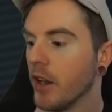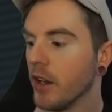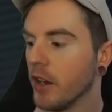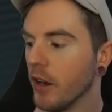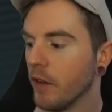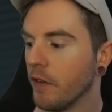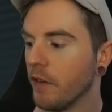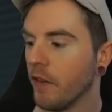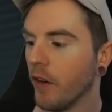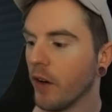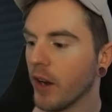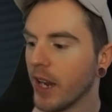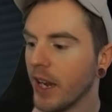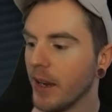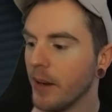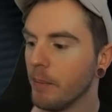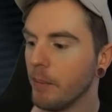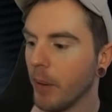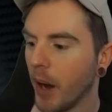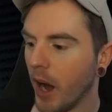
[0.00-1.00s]
You're
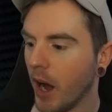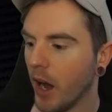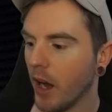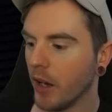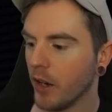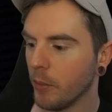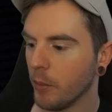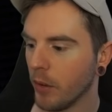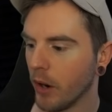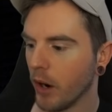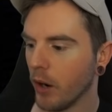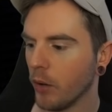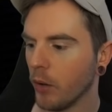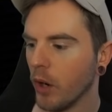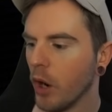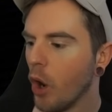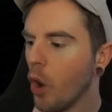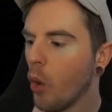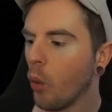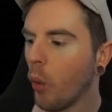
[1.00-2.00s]
fucking barred, bro.
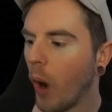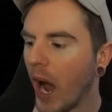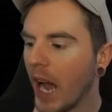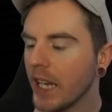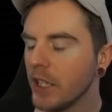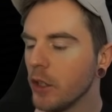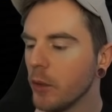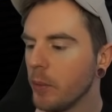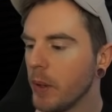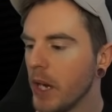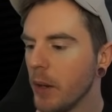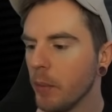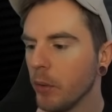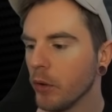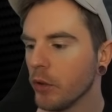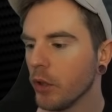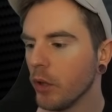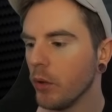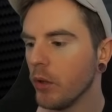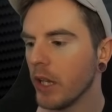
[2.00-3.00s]
Why do
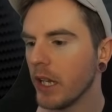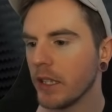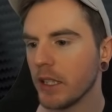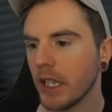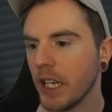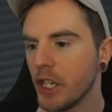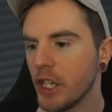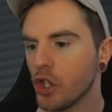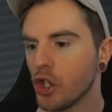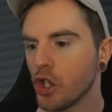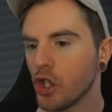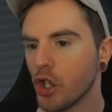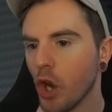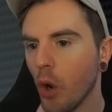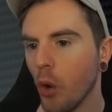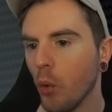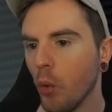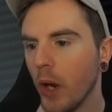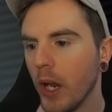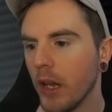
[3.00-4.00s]
people do this? It's
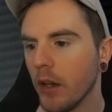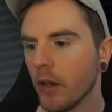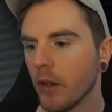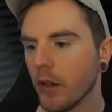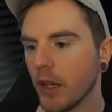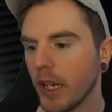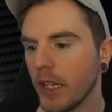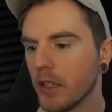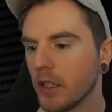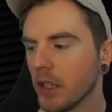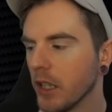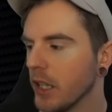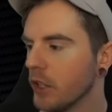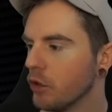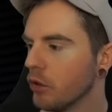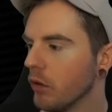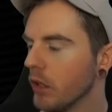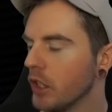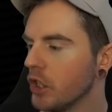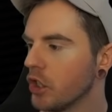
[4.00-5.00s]
so weird. It's
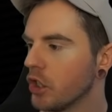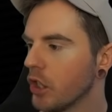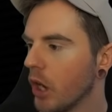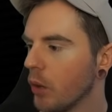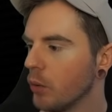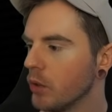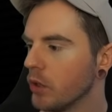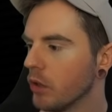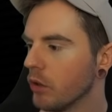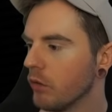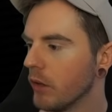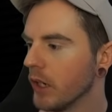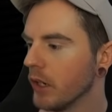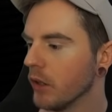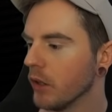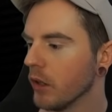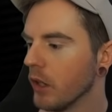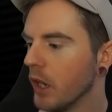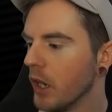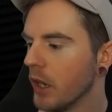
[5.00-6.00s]
literally so
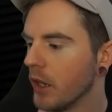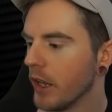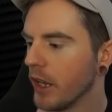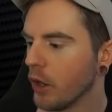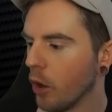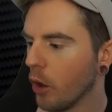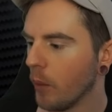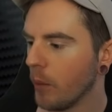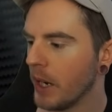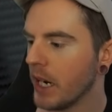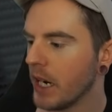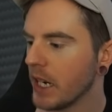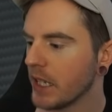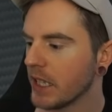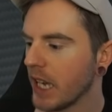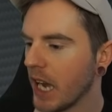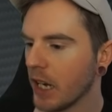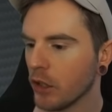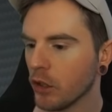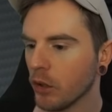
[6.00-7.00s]
surreal. They come in and
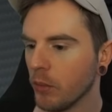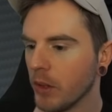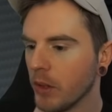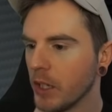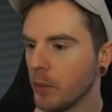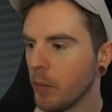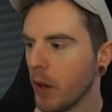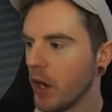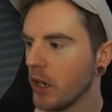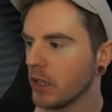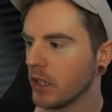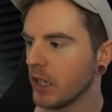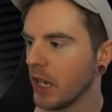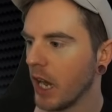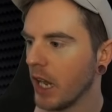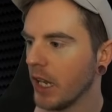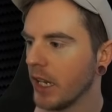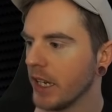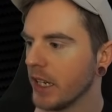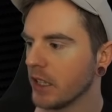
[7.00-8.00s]
attack somebody's
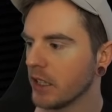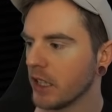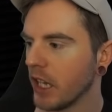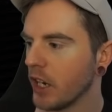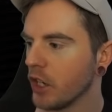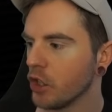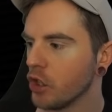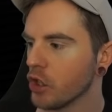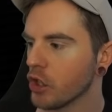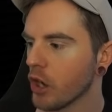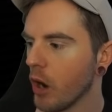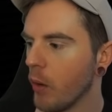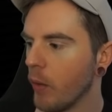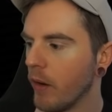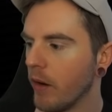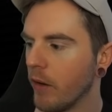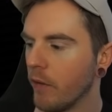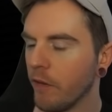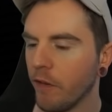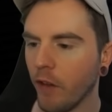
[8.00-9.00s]
personality instead of just
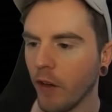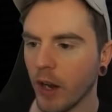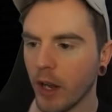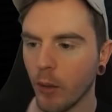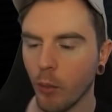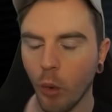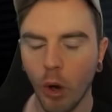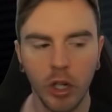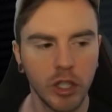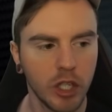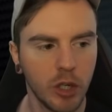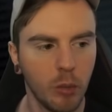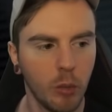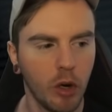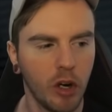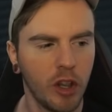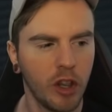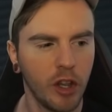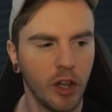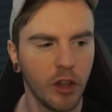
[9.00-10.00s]
going and fucking watching
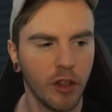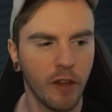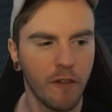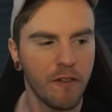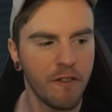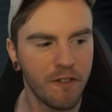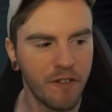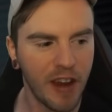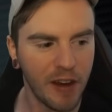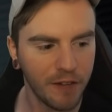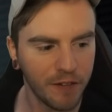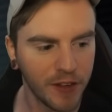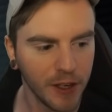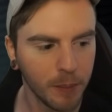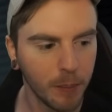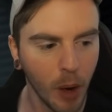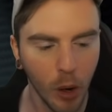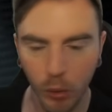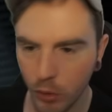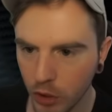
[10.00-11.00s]
one of the other
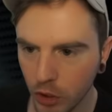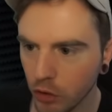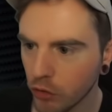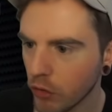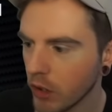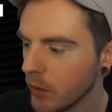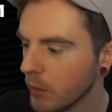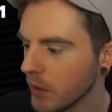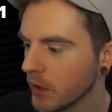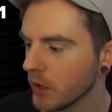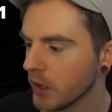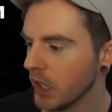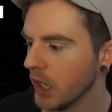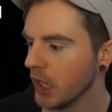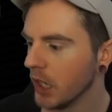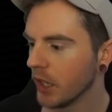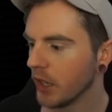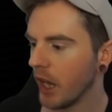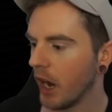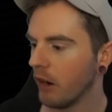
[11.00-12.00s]
50 poker streamers
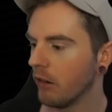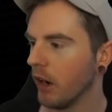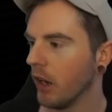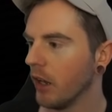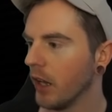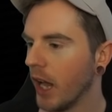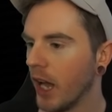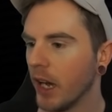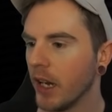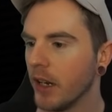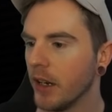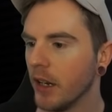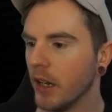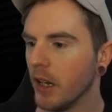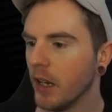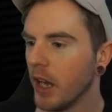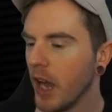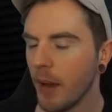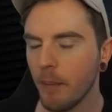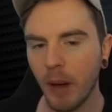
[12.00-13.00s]
that are online.
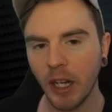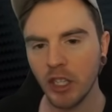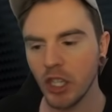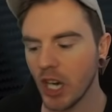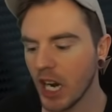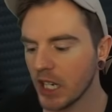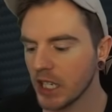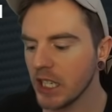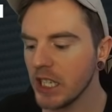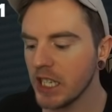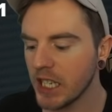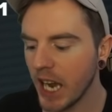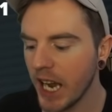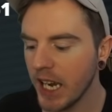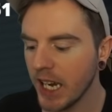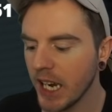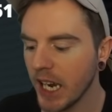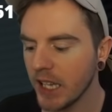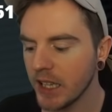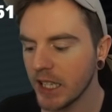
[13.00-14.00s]
Imagine actually
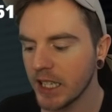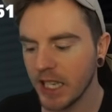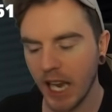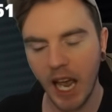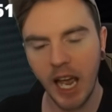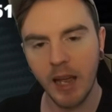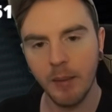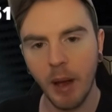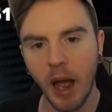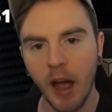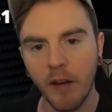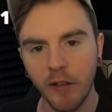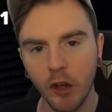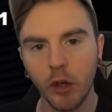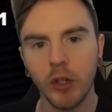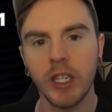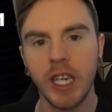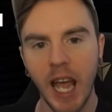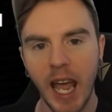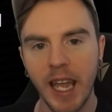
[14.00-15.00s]
taking the time out of
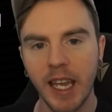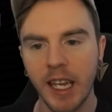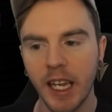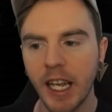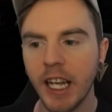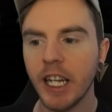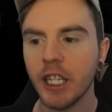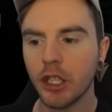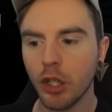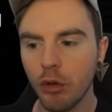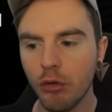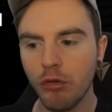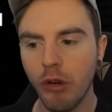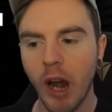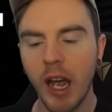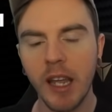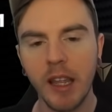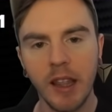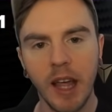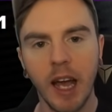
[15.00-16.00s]
your day to
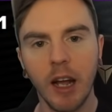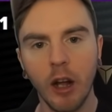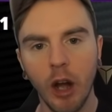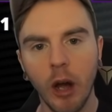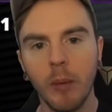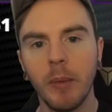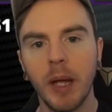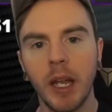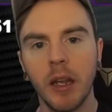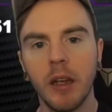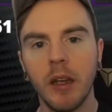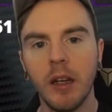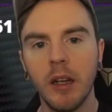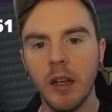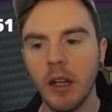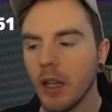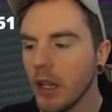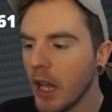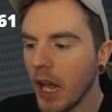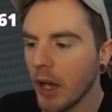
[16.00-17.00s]
write that comment.
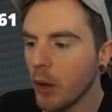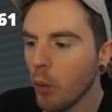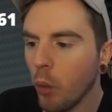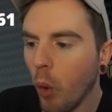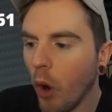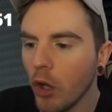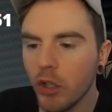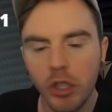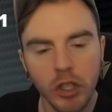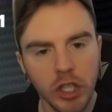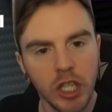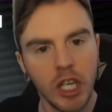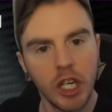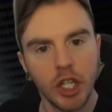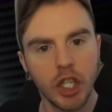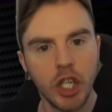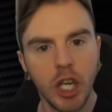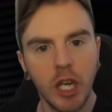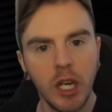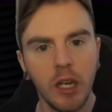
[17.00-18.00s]
Like, what does
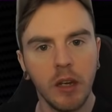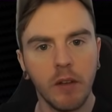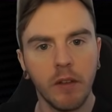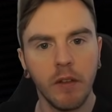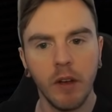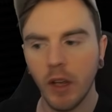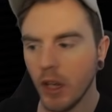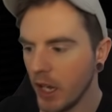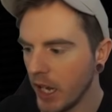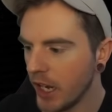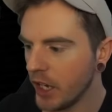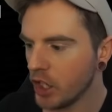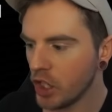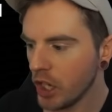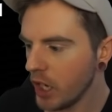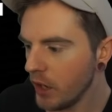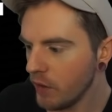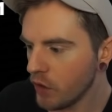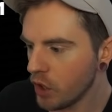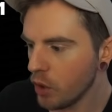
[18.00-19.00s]
it achieve? It
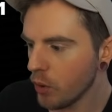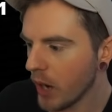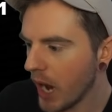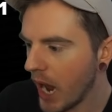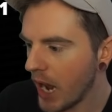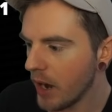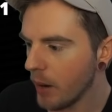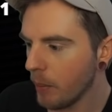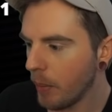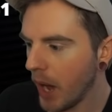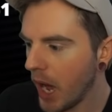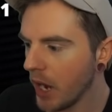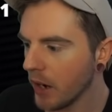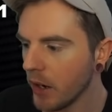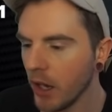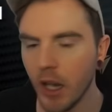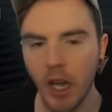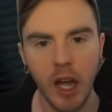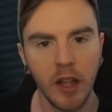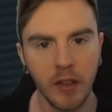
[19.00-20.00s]
achieves you getting a
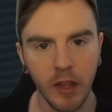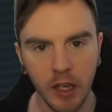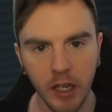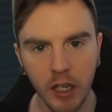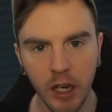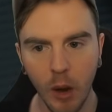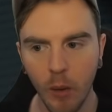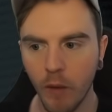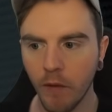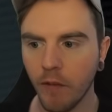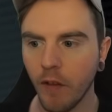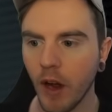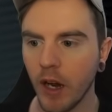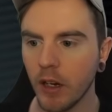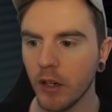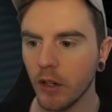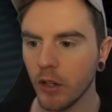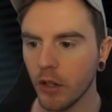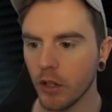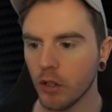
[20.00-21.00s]
ban, and then you go and
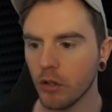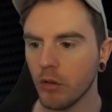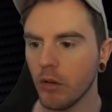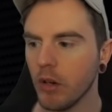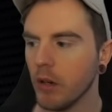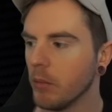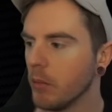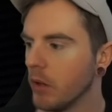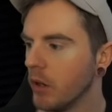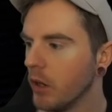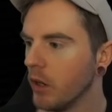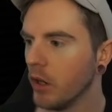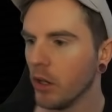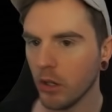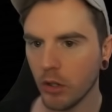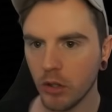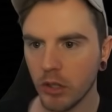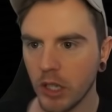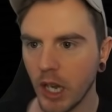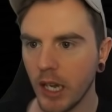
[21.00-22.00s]
find another stream.
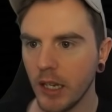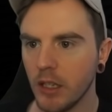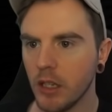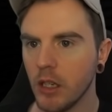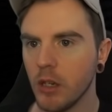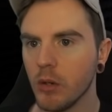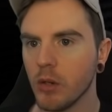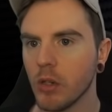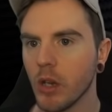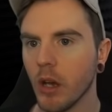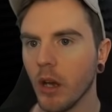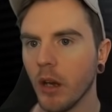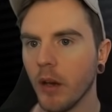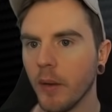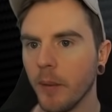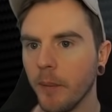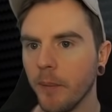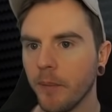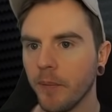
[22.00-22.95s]
Good day to you, sir.